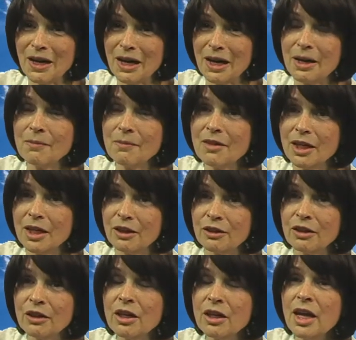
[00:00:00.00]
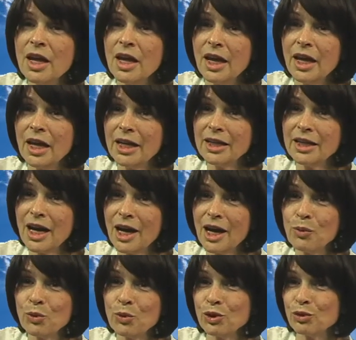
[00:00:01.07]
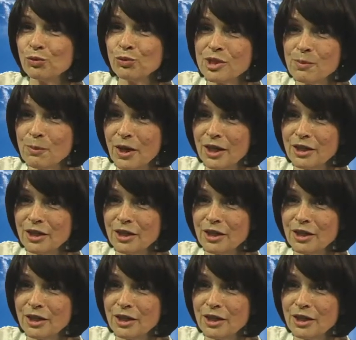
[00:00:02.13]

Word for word: I'm there, and I will respond